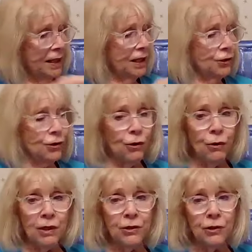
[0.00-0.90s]
It's
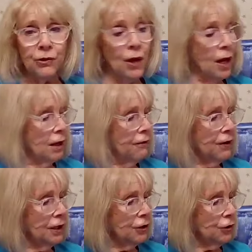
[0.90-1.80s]
gorgeous.
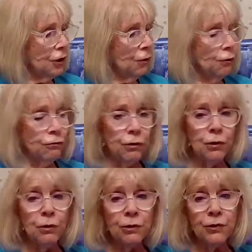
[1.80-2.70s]
Venus
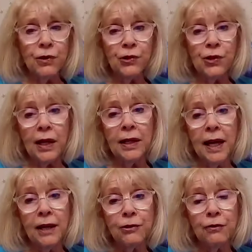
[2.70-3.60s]
rules the second
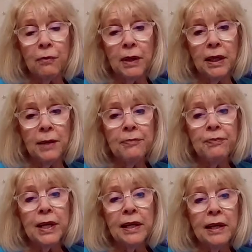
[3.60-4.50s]
house of money
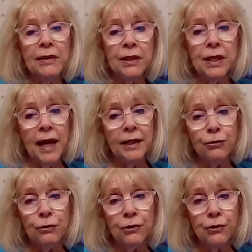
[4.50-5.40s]
in the
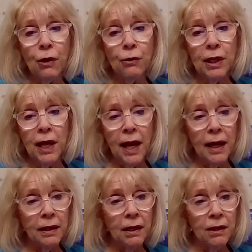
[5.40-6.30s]
natural
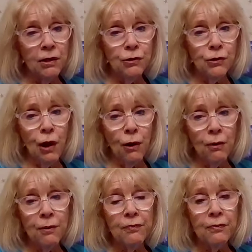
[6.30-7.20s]
zodiac.
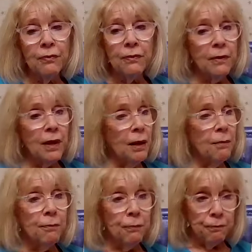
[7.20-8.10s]
So
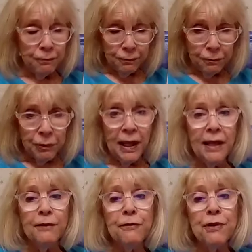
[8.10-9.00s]

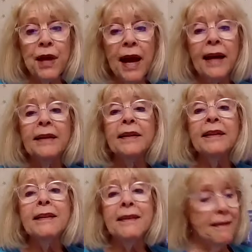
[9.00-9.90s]
plan for that
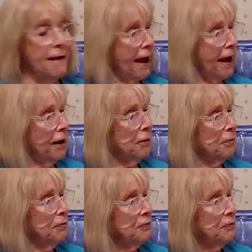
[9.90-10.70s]
now.